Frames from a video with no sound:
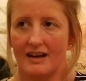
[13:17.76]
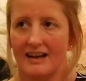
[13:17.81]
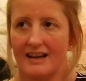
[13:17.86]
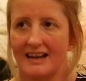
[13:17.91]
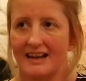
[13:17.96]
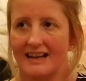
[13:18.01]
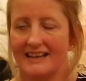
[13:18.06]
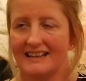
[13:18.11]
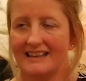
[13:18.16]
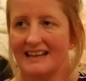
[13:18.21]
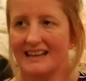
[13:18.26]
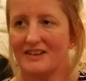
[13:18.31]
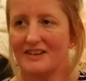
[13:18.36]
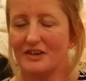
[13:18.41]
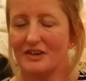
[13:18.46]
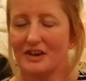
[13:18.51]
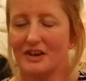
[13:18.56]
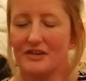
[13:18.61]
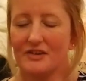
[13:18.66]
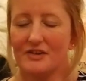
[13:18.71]
And again, I
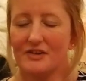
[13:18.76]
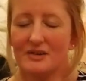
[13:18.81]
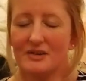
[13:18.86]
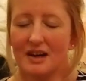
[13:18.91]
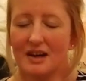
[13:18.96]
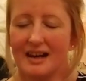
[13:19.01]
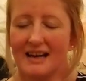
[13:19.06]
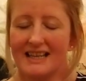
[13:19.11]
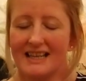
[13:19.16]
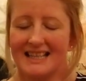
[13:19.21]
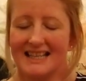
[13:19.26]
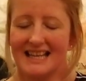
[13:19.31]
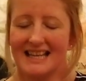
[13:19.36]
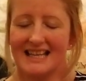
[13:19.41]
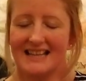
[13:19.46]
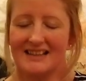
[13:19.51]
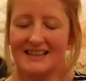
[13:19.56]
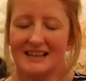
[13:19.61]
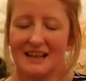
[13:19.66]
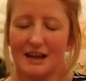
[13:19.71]
know you guys
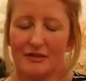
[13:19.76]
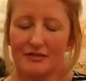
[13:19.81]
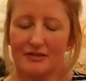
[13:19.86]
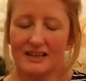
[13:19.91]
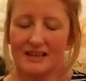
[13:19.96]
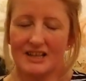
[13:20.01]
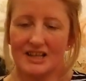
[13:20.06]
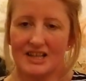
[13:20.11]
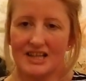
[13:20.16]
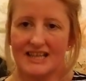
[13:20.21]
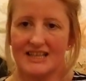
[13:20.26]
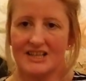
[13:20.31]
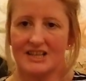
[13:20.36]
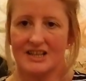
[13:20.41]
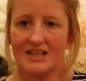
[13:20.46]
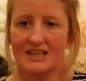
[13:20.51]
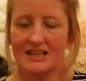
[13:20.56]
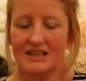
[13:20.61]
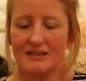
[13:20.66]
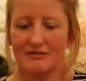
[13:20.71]
send lovely
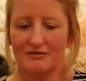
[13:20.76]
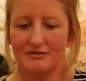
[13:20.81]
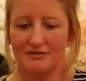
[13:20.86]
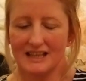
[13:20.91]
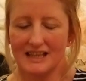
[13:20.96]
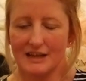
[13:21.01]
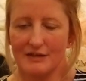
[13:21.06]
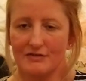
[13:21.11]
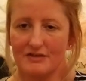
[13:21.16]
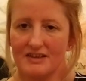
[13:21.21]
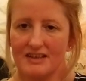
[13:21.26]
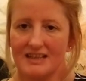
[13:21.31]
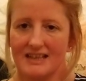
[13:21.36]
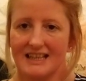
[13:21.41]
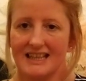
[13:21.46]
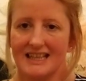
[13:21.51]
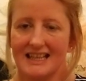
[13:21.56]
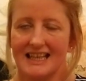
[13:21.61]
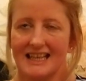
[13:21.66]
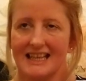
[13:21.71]
gestures of gifts and
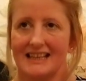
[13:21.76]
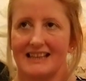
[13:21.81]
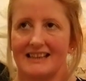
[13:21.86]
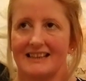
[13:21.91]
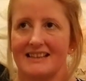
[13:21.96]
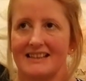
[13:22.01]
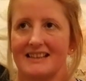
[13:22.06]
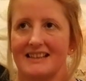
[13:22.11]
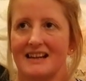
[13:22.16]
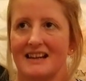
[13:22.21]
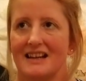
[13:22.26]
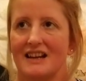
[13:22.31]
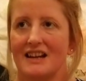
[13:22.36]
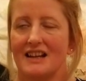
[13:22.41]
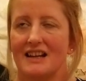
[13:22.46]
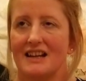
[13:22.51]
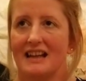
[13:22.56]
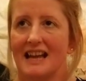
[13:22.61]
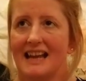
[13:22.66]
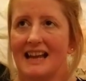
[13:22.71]
things,
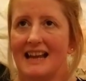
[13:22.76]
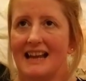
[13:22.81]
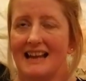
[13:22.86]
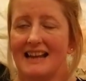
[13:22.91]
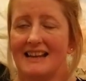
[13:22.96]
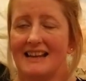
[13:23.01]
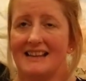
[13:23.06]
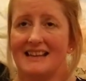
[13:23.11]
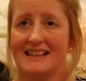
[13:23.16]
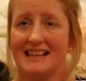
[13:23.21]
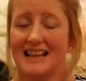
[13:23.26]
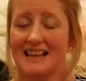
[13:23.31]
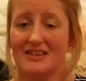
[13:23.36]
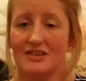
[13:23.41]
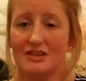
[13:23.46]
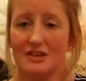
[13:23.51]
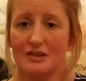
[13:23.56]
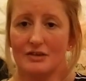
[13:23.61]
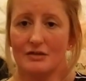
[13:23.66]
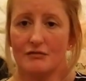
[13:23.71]
and that
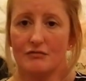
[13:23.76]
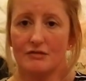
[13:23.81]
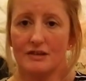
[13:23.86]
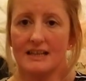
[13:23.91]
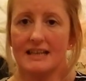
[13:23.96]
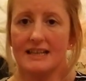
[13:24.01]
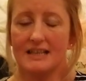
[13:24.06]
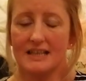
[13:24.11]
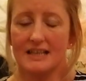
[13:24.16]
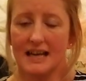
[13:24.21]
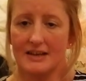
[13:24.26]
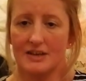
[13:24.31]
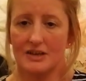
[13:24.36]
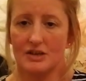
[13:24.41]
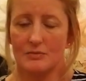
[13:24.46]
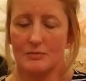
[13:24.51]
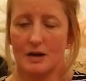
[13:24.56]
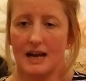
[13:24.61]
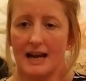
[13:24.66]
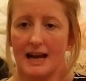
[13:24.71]
just really touches
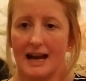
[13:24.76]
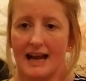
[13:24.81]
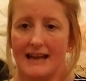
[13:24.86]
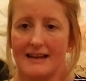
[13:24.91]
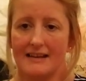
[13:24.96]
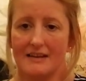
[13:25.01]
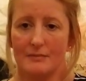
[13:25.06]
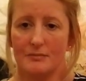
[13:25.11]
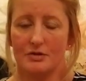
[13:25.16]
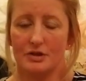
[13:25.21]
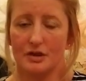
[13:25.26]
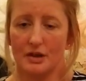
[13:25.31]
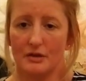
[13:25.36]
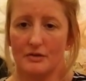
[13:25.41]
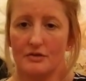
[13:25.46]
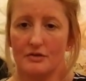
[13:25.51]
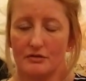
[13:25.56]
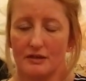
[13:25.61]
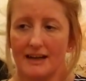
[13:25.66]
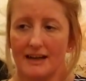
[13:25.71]
my heart, and I'm so
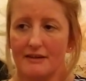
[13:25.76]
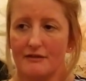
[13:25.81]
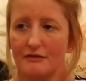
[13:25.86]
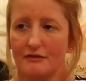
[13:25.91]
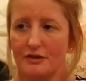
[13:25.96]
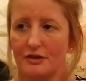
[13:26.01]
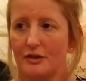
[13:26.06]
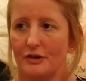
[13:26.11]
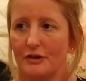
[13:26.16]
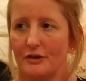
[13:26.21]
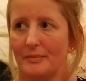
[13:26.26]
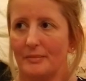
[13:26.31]
grateful.